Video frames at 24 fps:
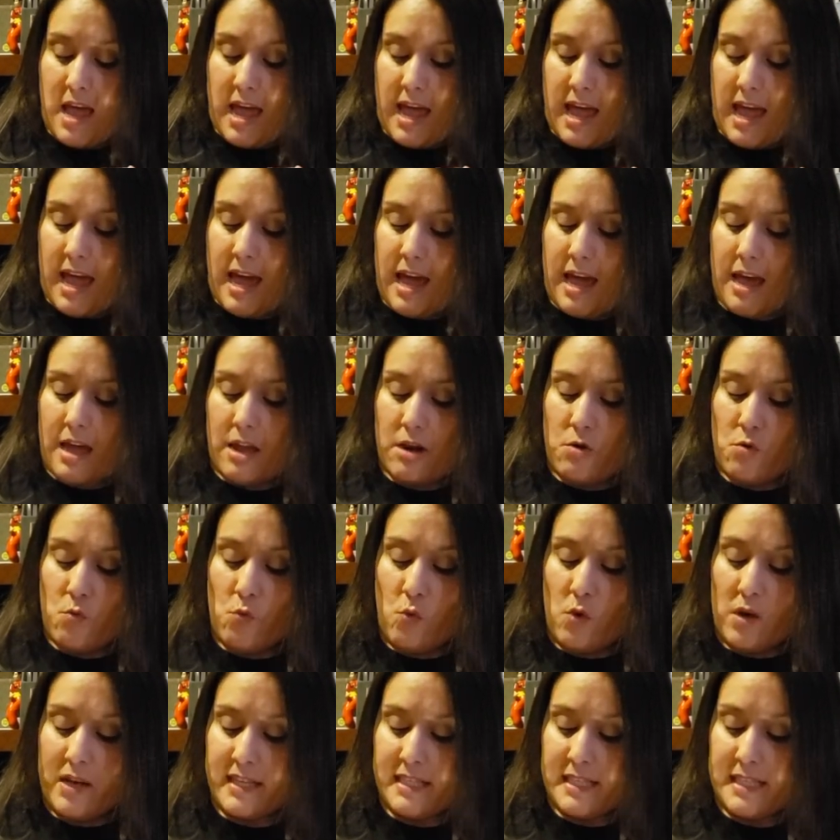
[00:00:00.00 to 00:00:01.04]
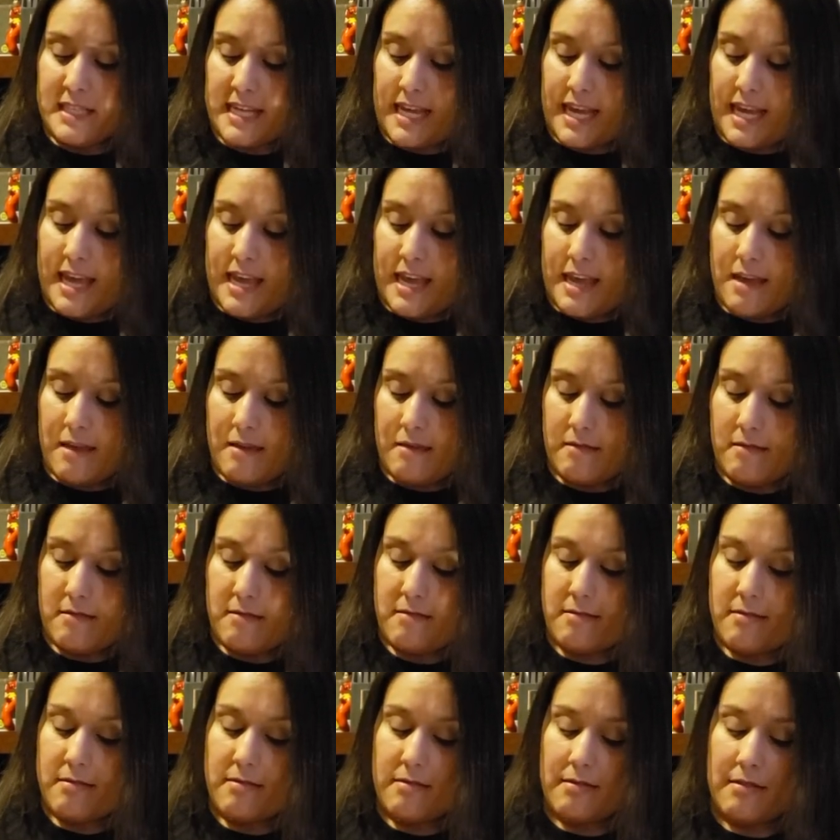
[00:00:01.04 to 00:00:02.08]
And one day,
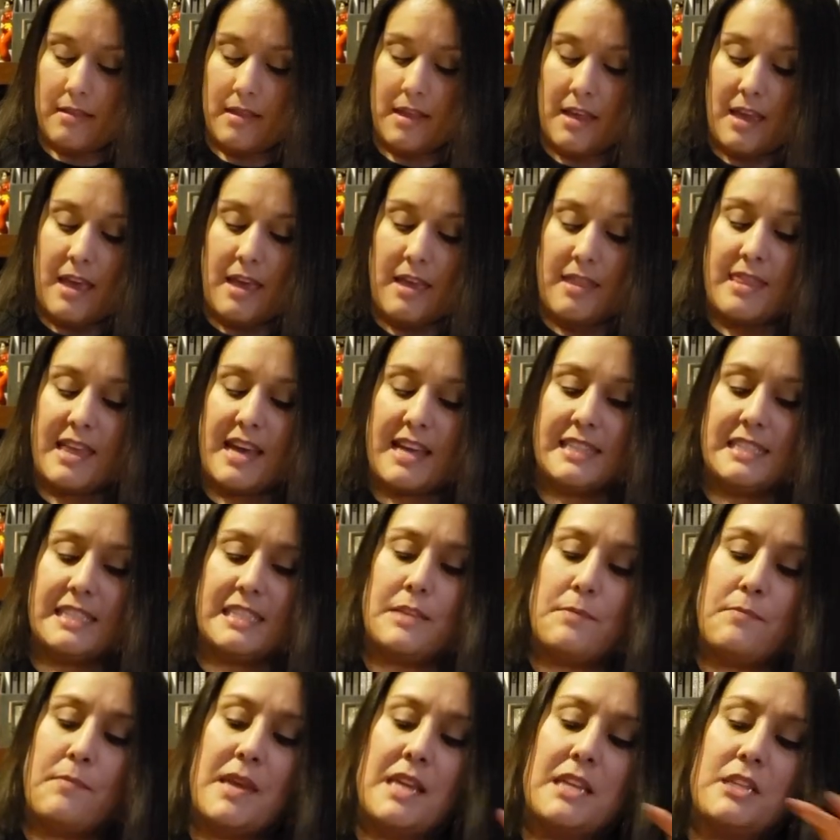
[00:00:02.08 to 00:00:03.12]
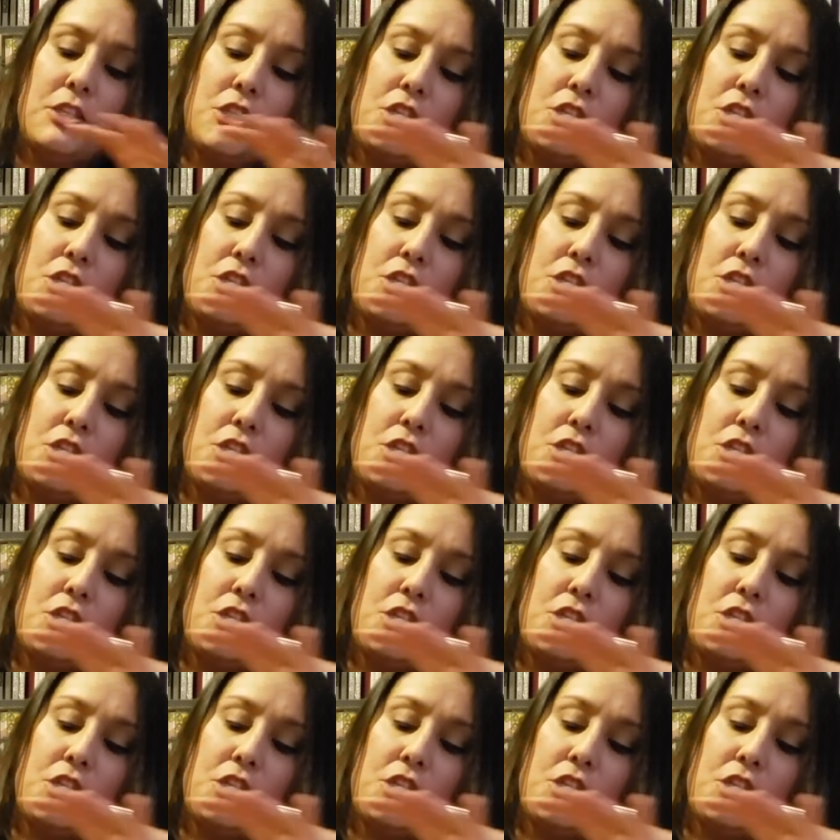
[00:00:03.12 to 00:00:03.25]
that cement